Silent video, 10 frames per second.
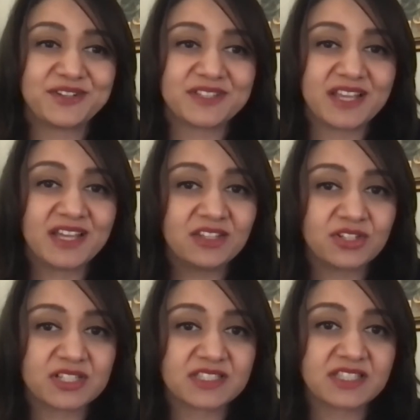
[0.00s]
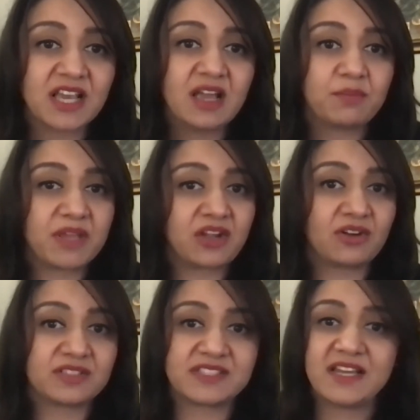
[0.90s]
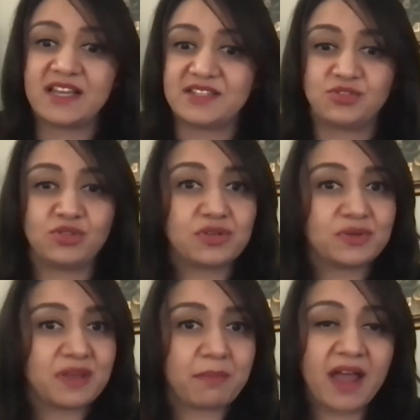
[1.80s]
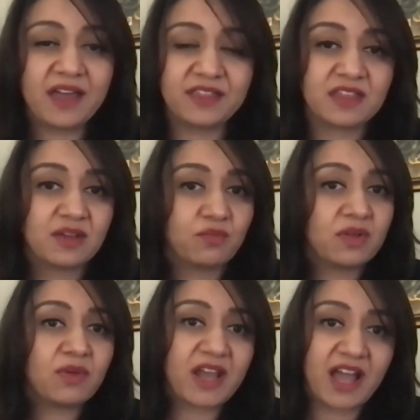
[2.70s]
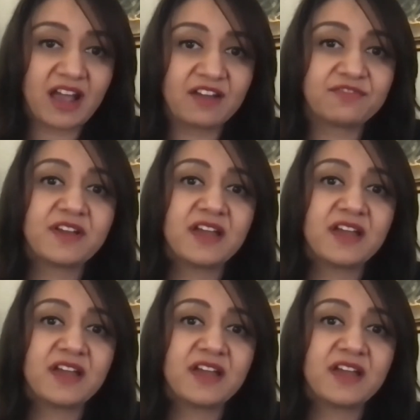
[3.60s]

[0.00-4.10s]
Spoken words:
interests, because to do the math, we will have